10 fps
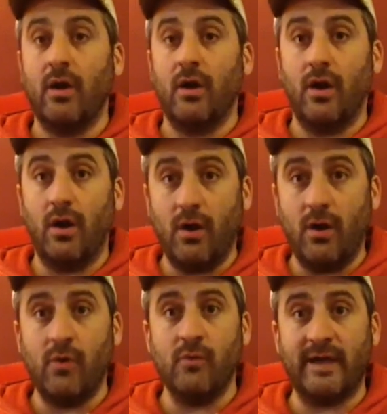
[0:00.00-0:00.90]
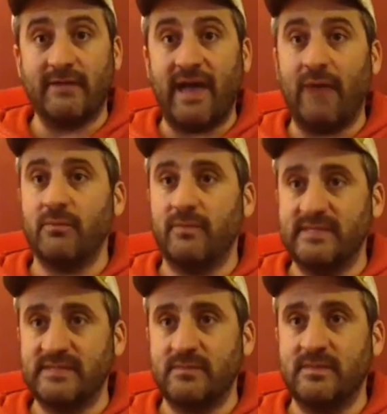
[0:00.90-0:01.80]
oh, like that
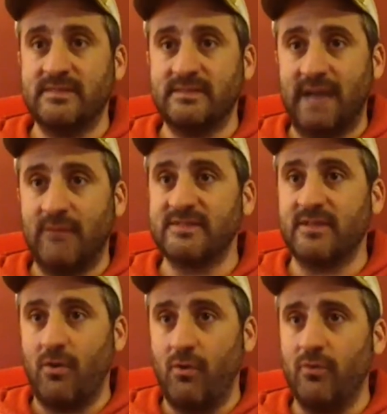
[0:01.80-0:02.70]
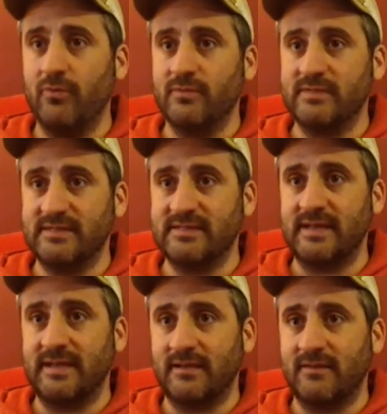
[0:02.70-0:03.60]
was the hole, was this
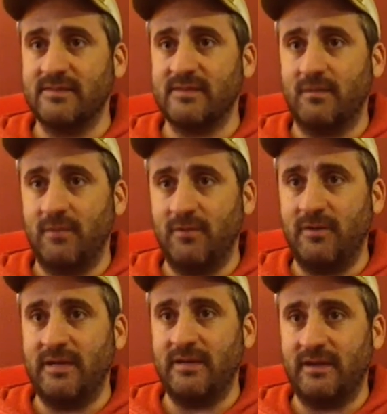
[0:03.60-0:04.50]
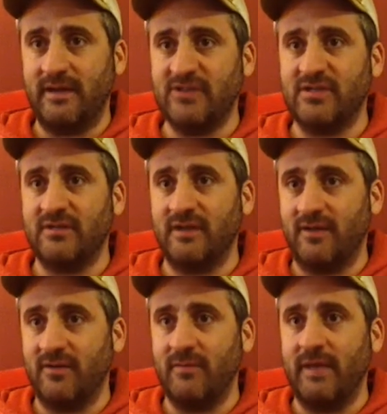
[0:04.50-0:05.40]
like this community and connection to
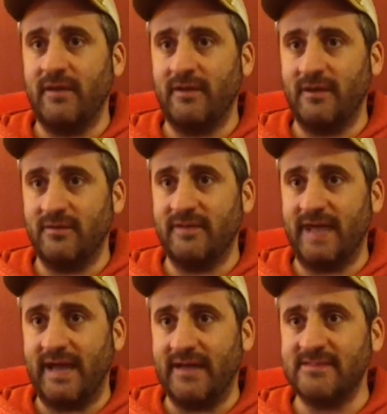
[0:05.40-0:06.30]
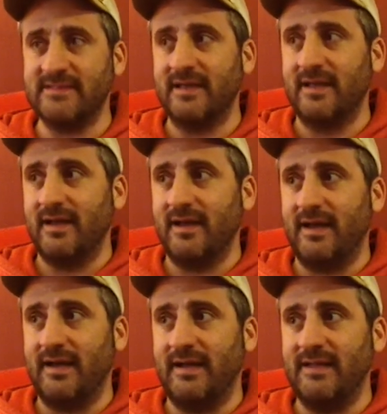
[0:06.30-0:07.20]
other men and other dads.
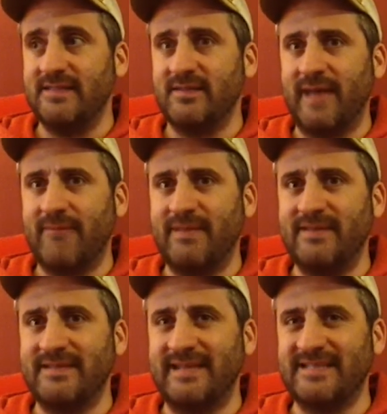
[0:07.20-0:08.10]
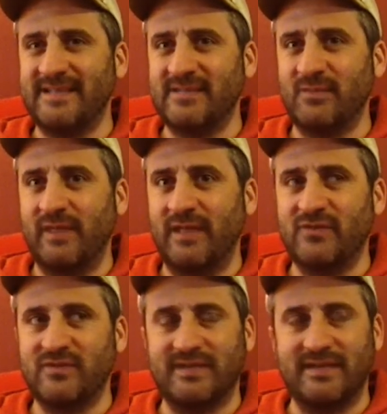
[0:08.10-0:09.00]
And so that piece, and that gets really
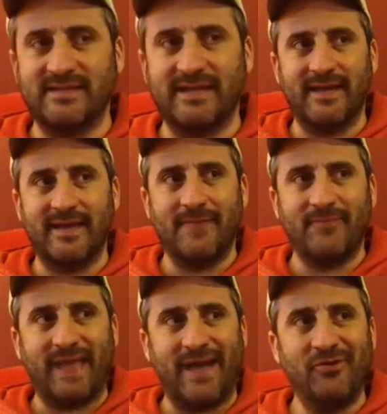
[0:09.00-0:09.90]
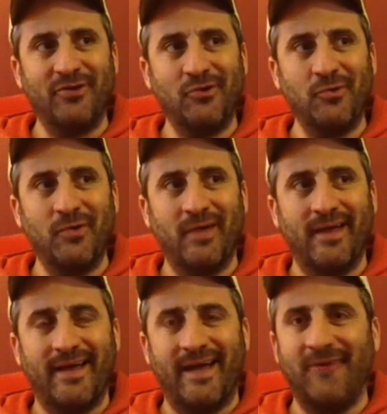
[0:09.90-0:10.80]
interesting. It's like, how do you
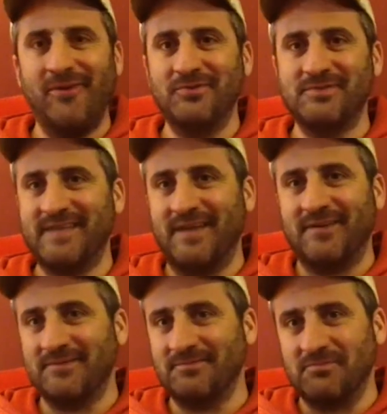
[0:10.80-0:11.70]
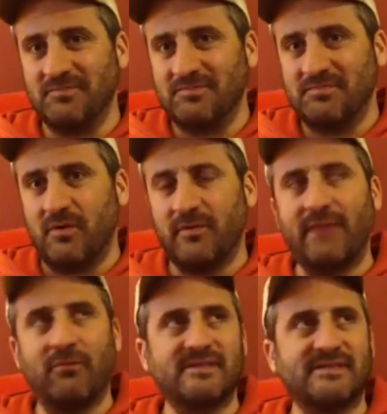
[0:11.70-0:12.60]
sell, or
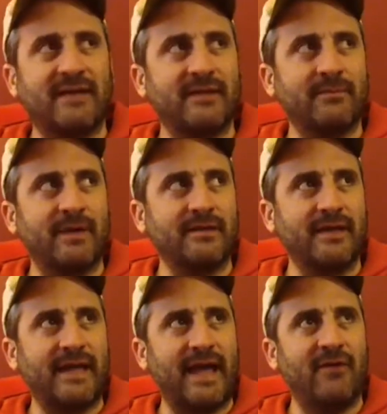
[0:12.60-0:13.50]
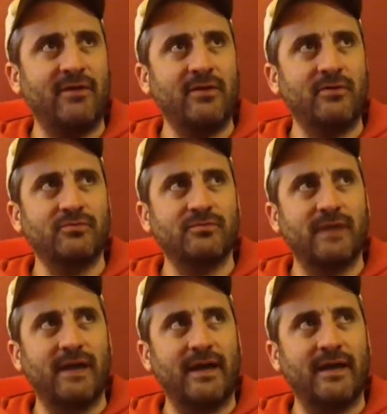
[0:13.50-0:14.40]
not we're selling, but like, how do you
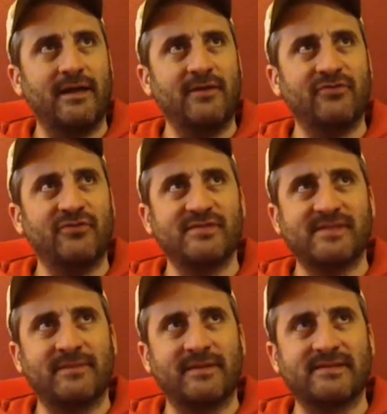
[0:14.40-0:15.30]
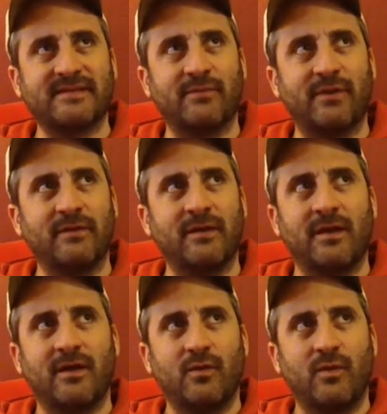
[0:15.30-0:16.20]
introduce something to someone
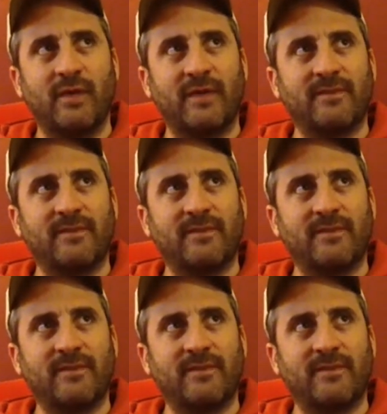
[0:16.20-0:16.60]
when like they just